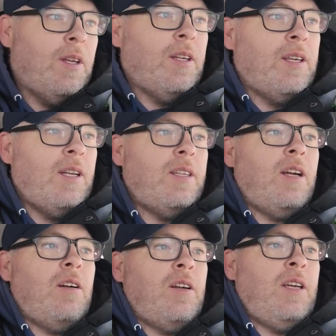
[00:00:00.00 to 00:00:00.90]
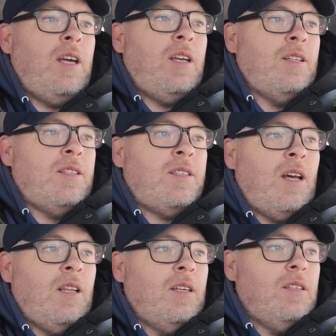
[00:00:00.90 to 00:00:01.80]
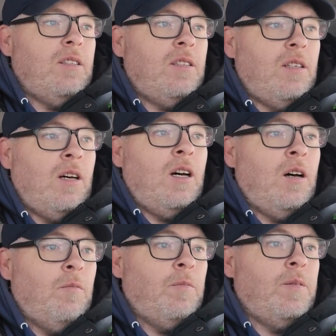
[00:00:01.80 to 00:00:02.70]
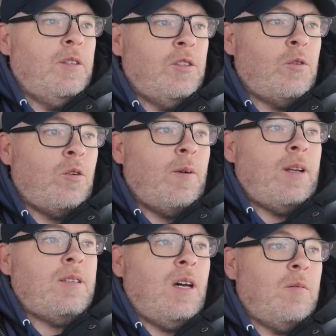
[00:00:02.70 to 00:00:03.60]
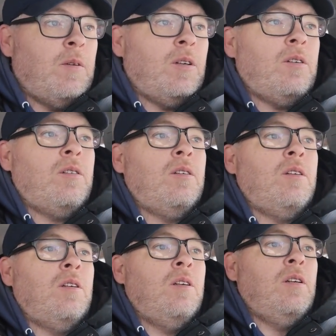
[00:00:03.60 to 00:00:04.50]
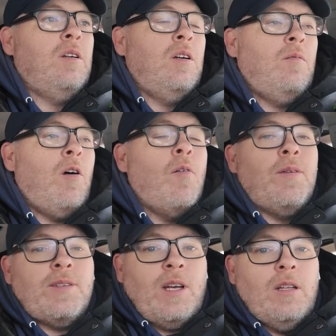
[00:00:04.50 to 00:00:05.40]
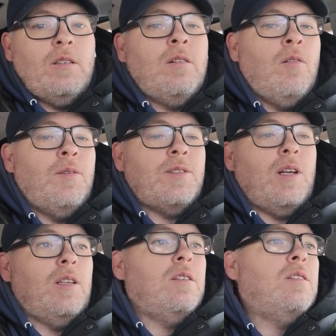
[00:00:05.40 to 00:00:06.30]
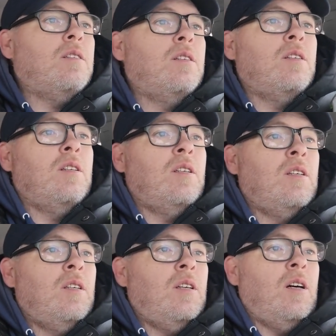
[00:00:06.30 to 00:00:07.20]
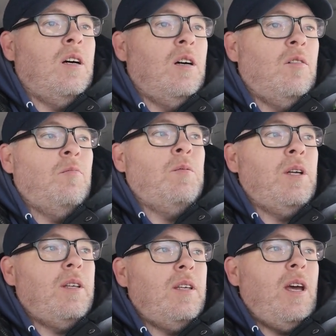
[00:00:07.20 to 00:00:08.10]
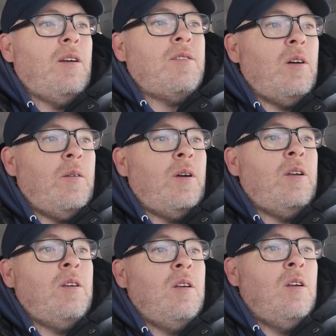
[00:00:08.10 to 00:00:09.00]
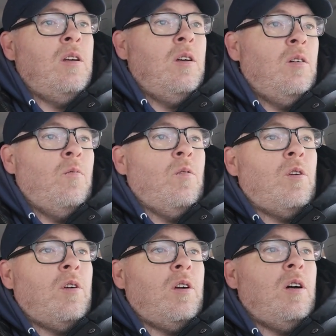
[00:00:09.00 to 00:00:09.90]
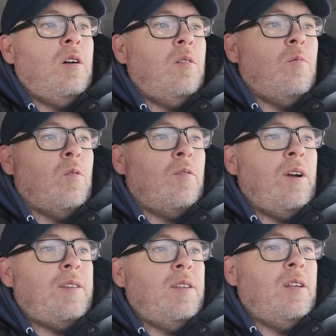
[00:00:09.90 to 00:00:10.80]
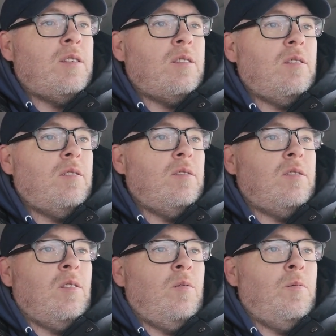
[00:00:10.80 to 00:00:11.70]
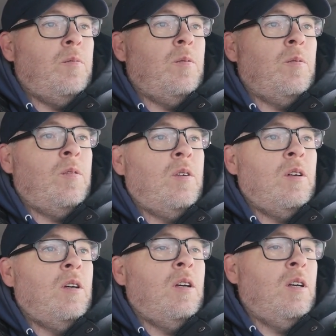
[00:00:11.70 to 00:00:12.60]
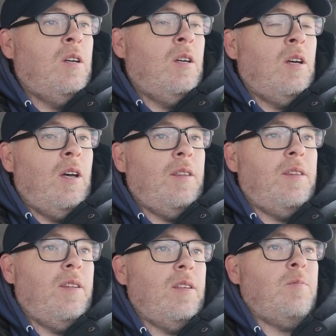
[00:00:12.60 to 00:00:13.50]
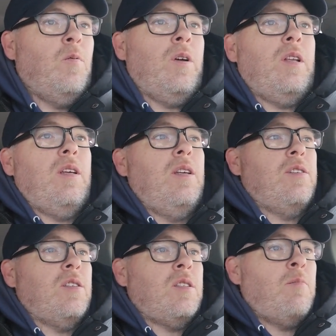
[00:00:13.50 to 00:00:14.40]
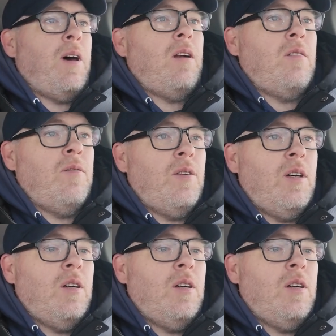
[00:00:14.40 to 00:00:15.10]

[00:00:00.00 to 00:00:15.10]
be able to get there, get it, and sell it in a short amount of time here. Hopefully sell it. But yeah. So anyway, we're en route to this. So at this point, it's just a matter of